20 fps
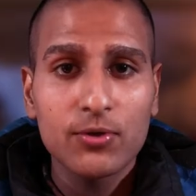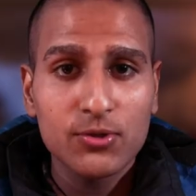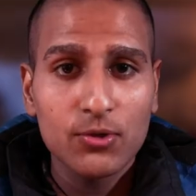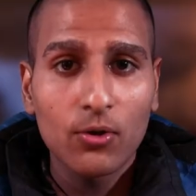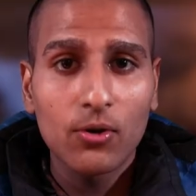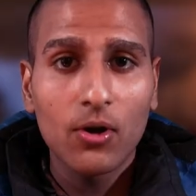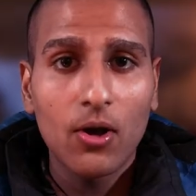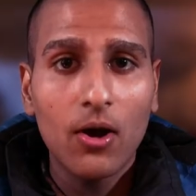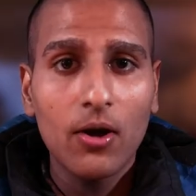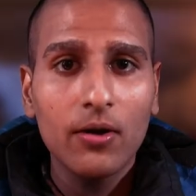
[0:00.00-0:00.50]

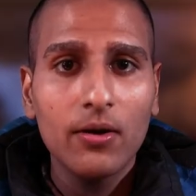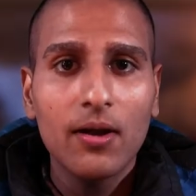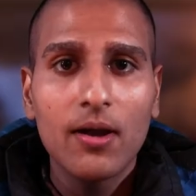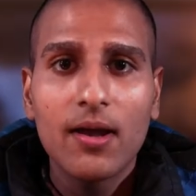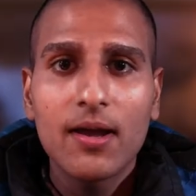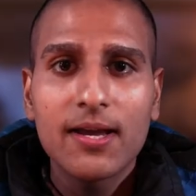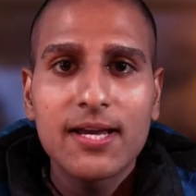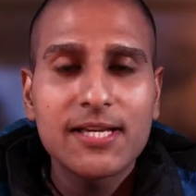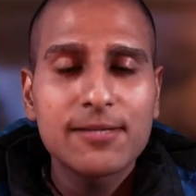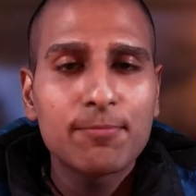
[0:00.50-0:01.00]
so long,
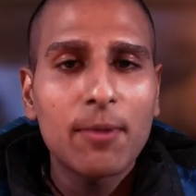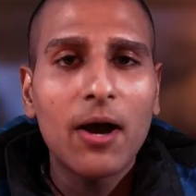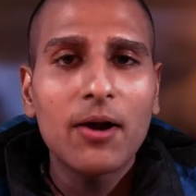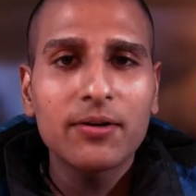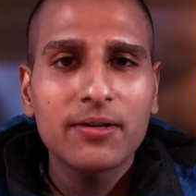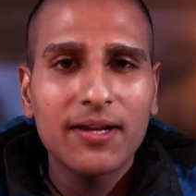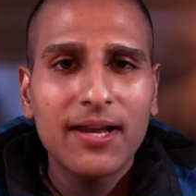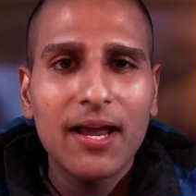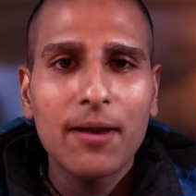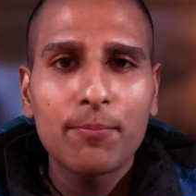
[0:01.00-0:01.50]
he's bound
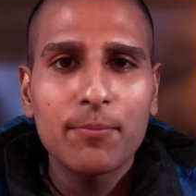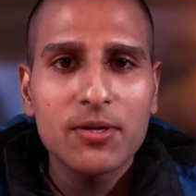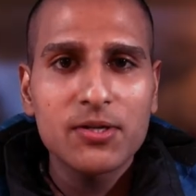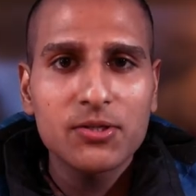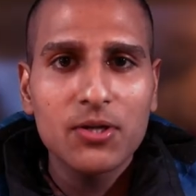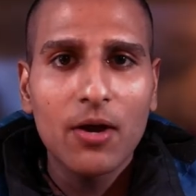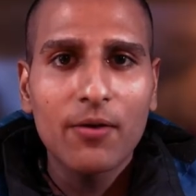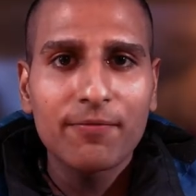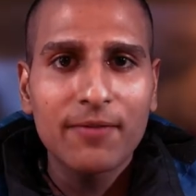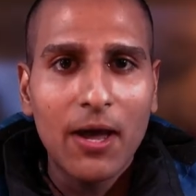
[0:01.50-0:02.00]
to get pissed
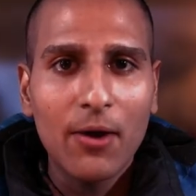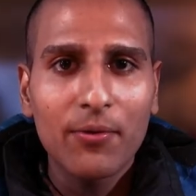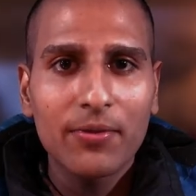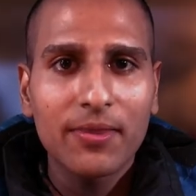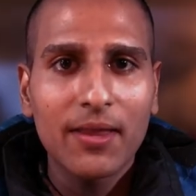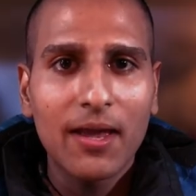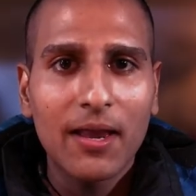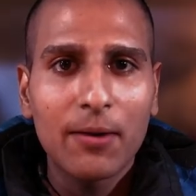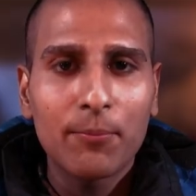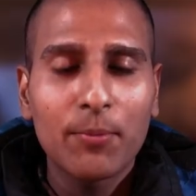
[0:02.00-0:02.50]
off now and
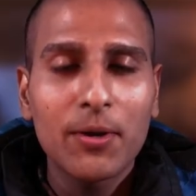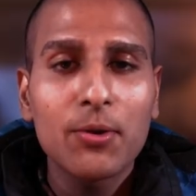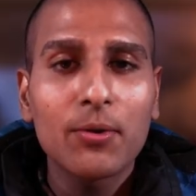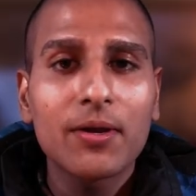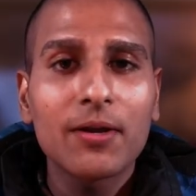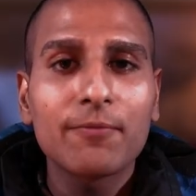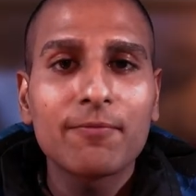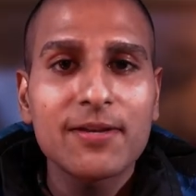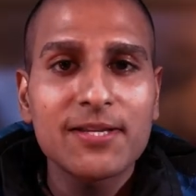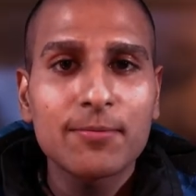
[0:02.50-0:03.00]
then, but you
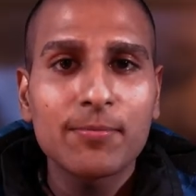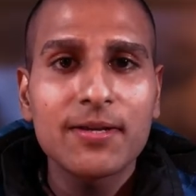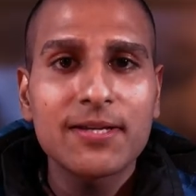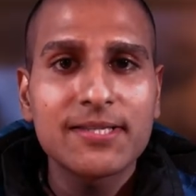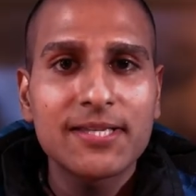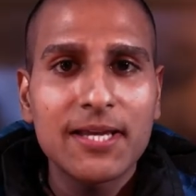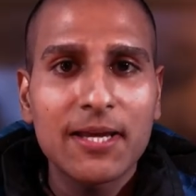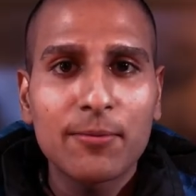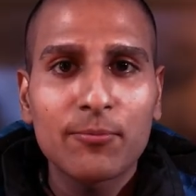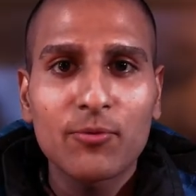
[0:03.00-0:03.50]
can visibly
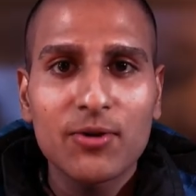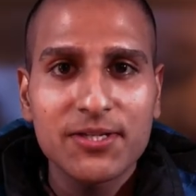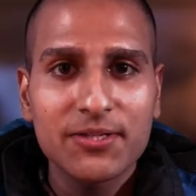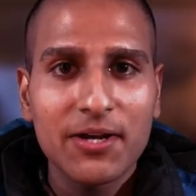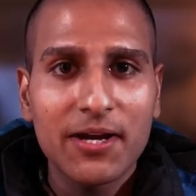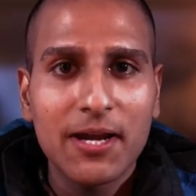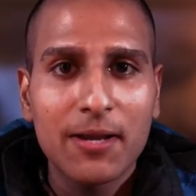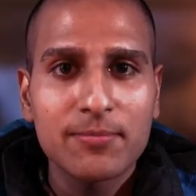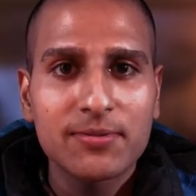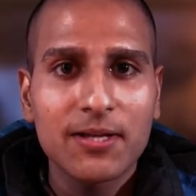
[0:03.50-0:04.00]
see him
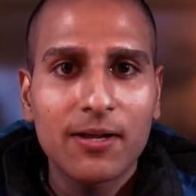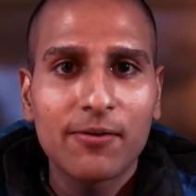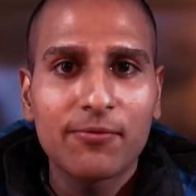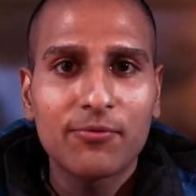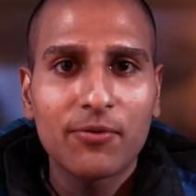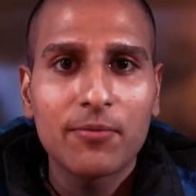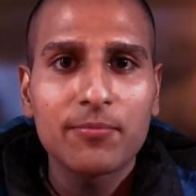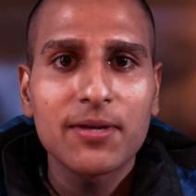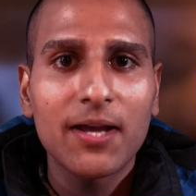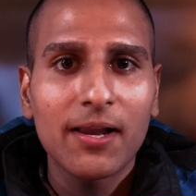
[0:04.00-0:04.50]
restrain himself
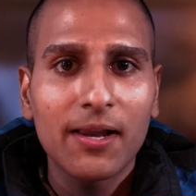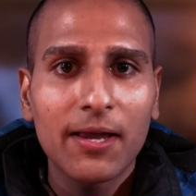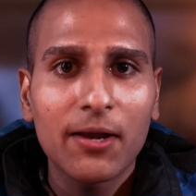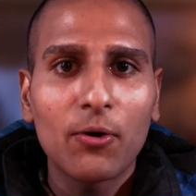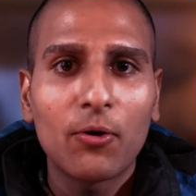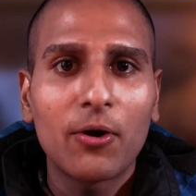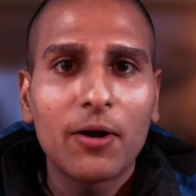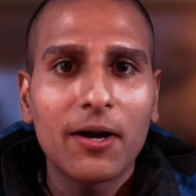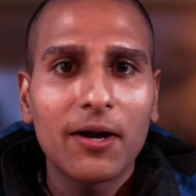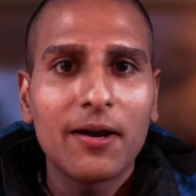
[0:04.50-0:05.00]
from yelling
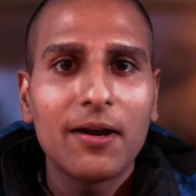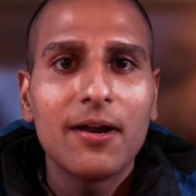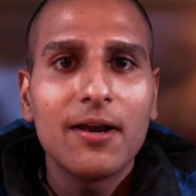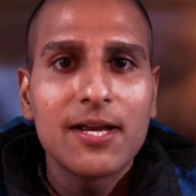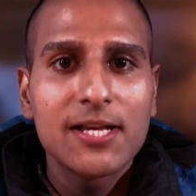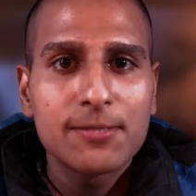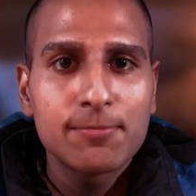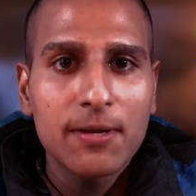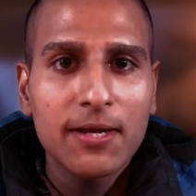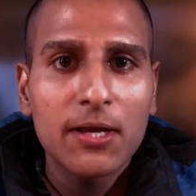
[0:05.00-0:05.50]
or
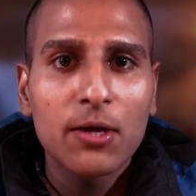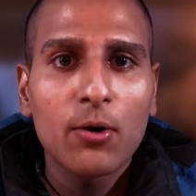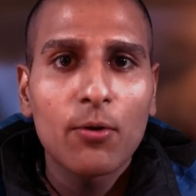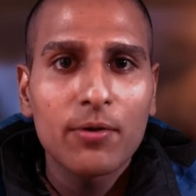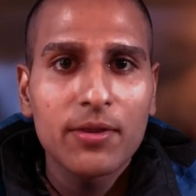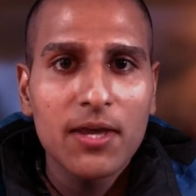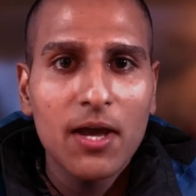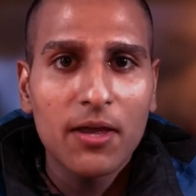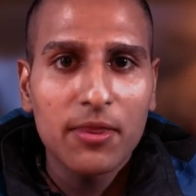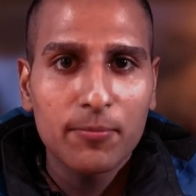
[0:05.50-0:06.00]
speaking over
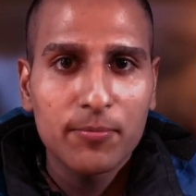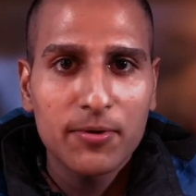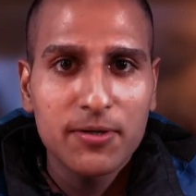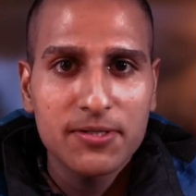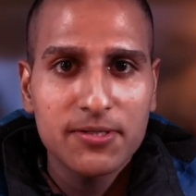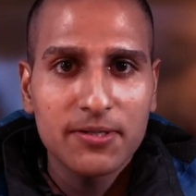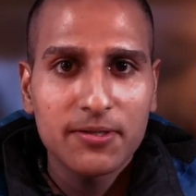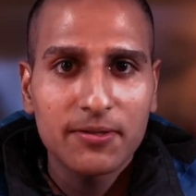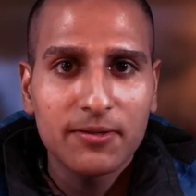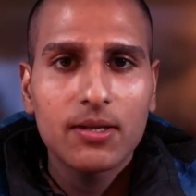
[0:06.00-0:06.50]
the other
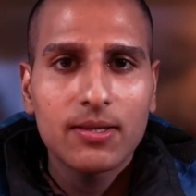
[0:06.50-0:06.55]
person.